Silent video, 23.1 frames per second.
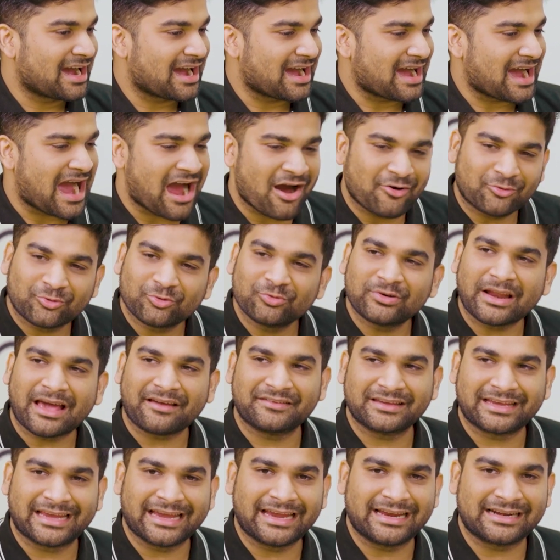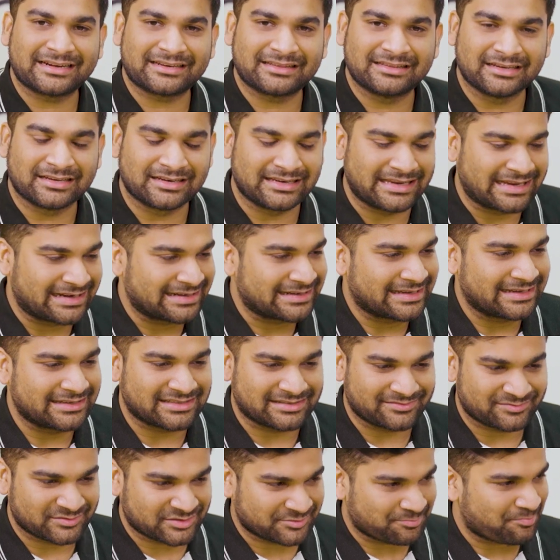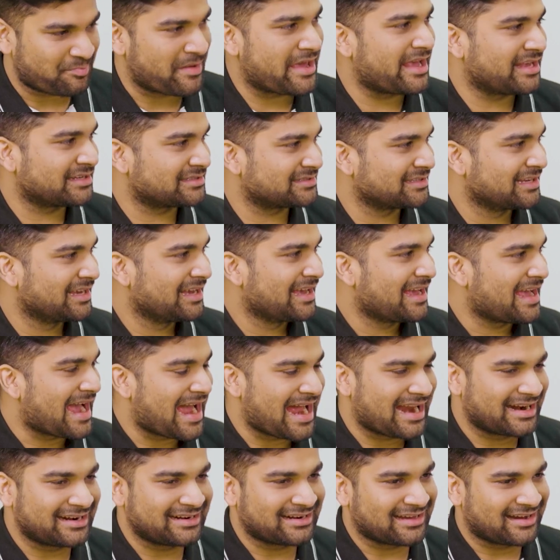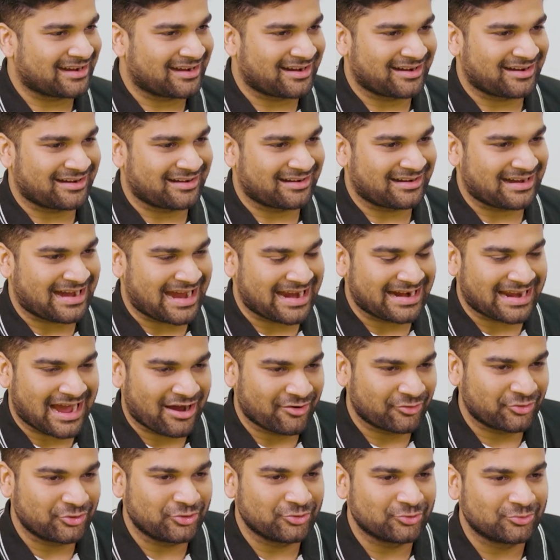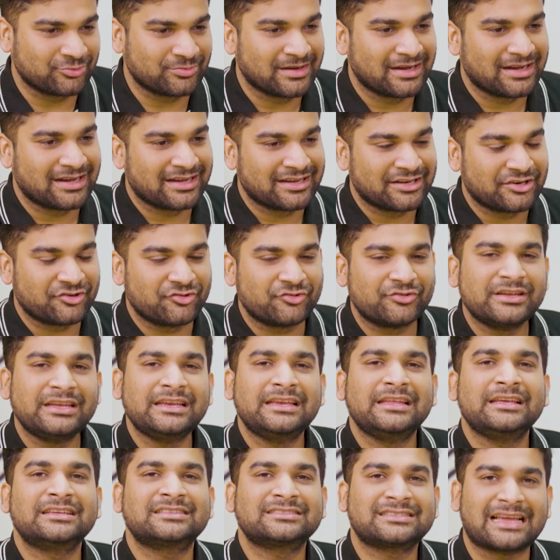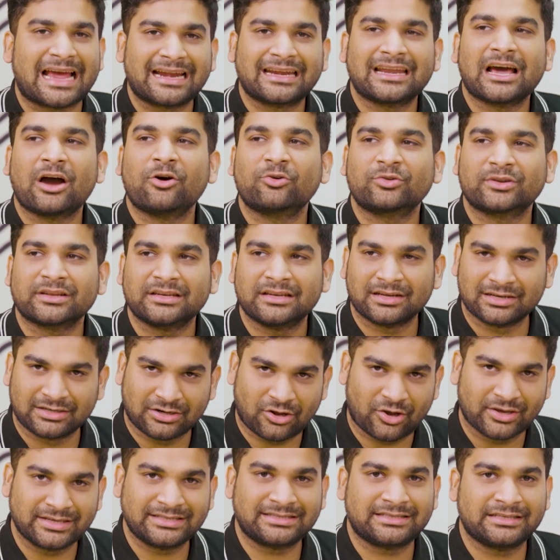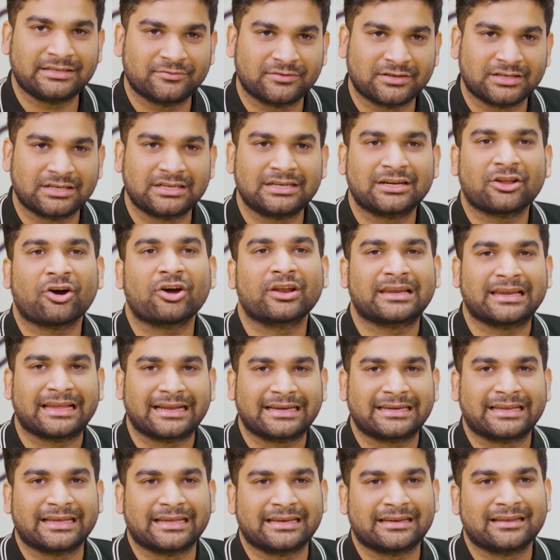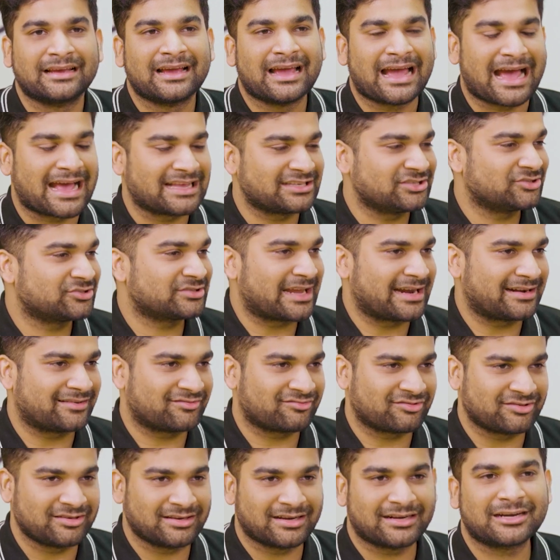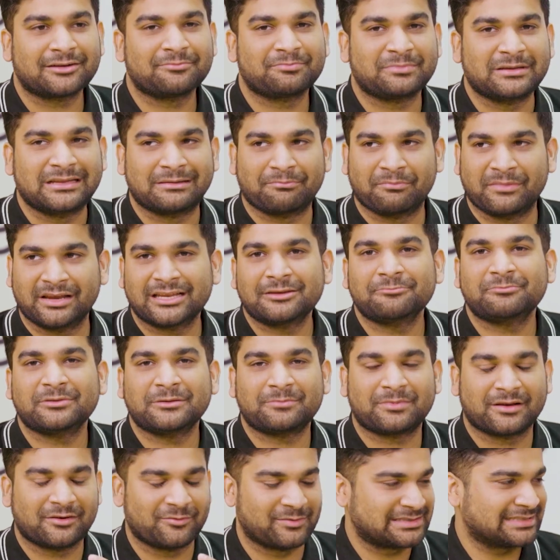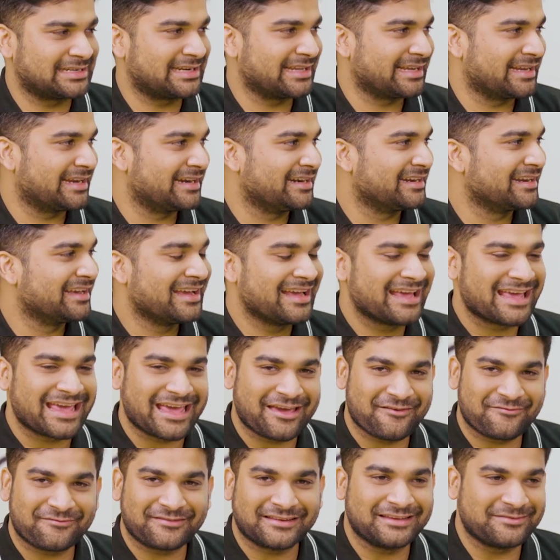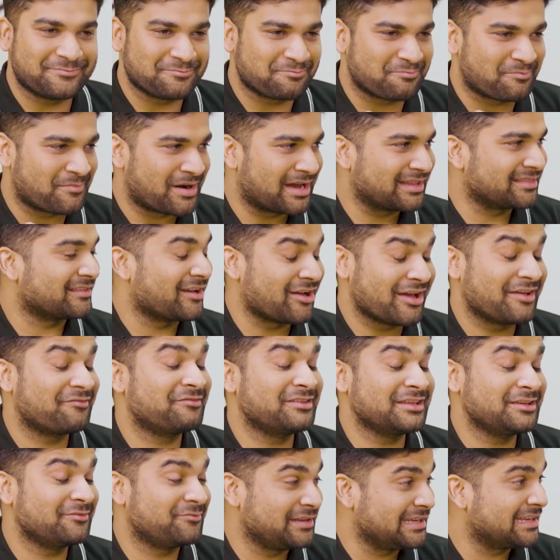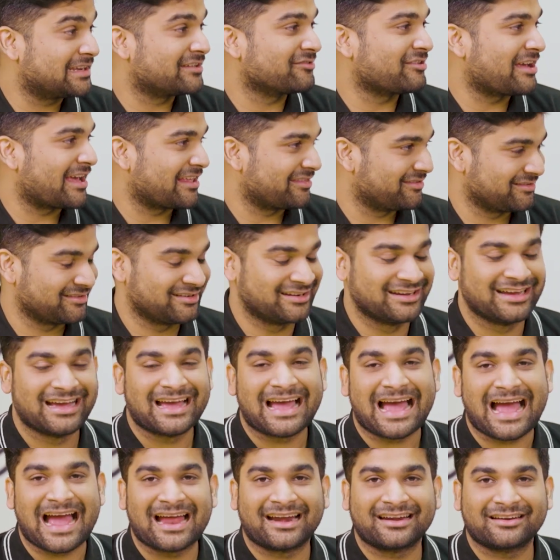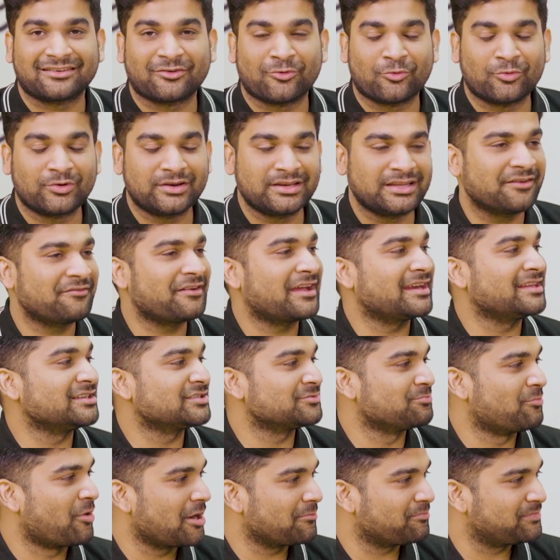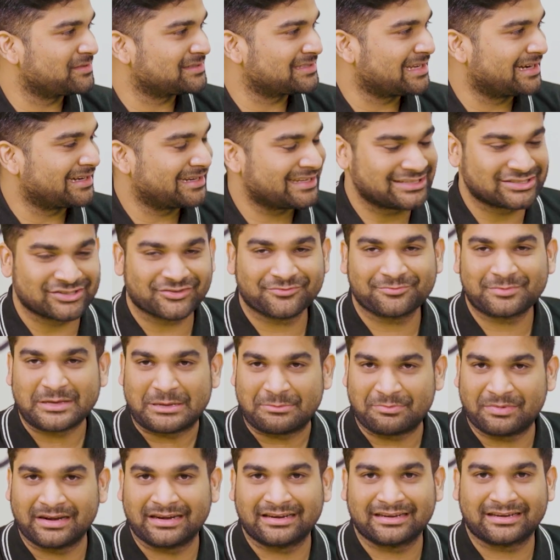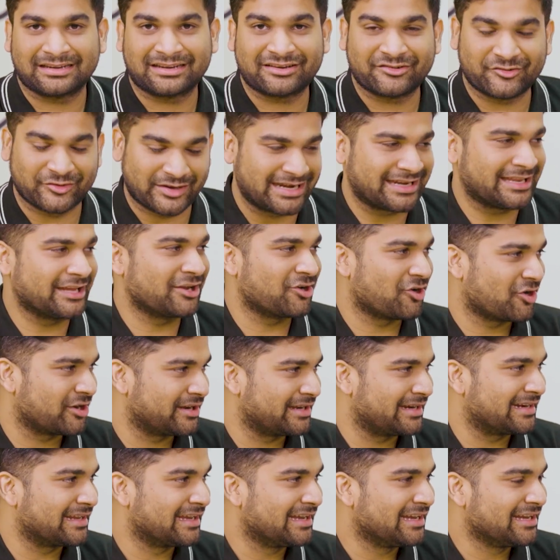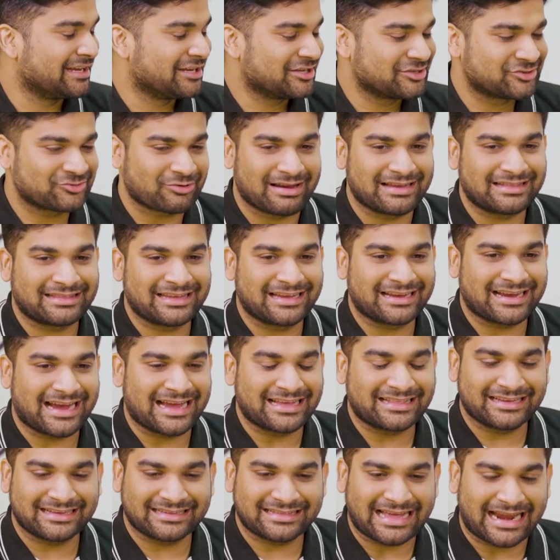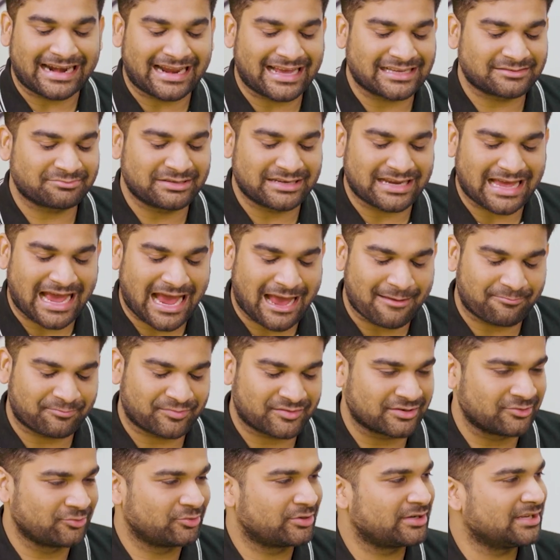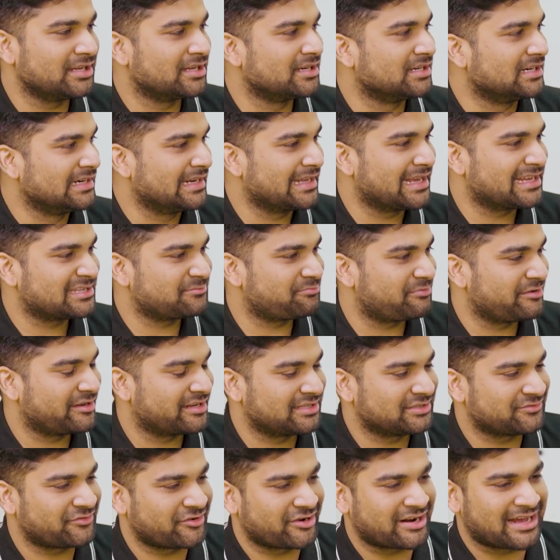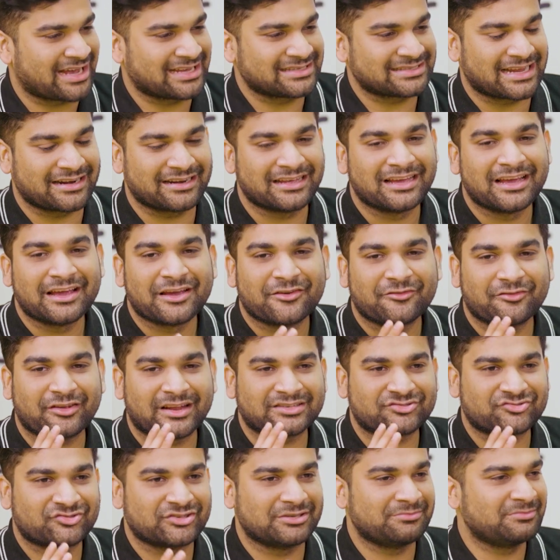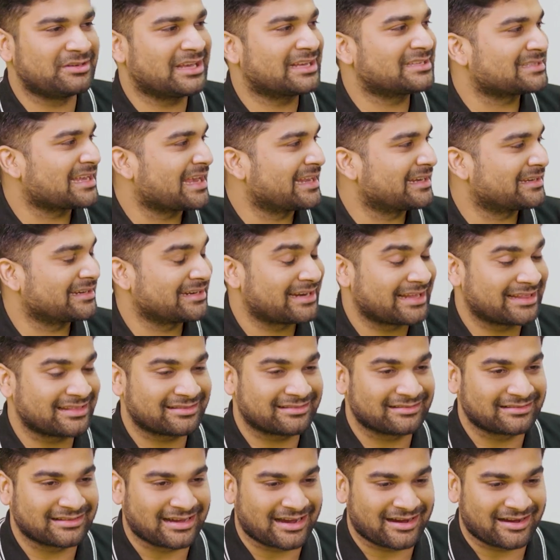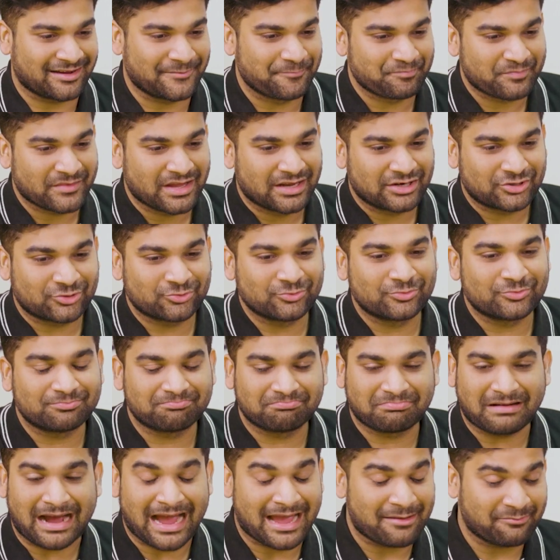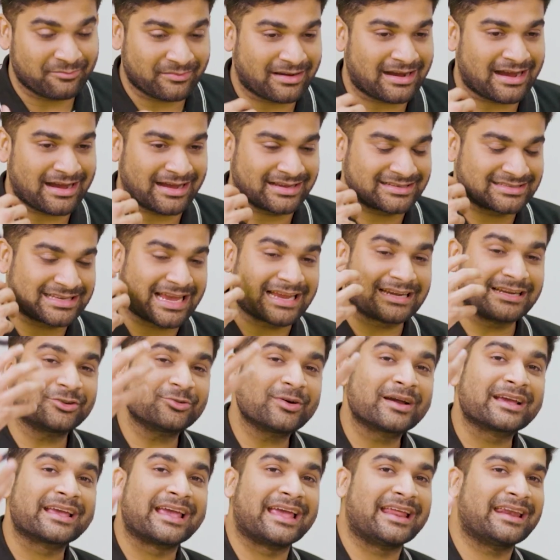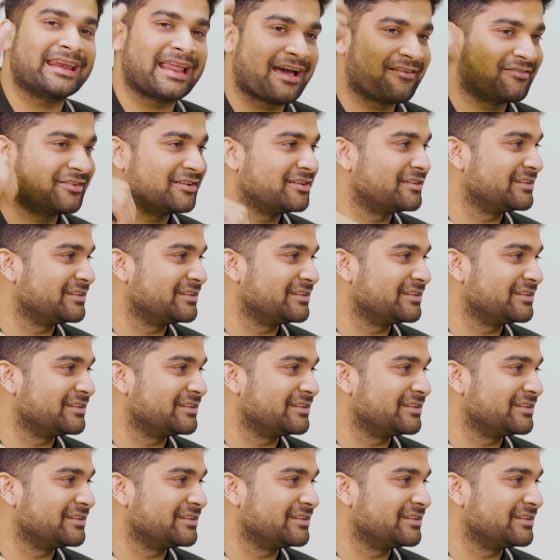how to navigate the LinkedIn space, and how do you really stand out in a noisy world on LinkedIn. As you said, 300 million people visiting it every month, every week rather, and only a very small percentage of people creating on it. So I think that has been absolutely a learning experience for us, and we're extremely excited. And I'm excited to again have a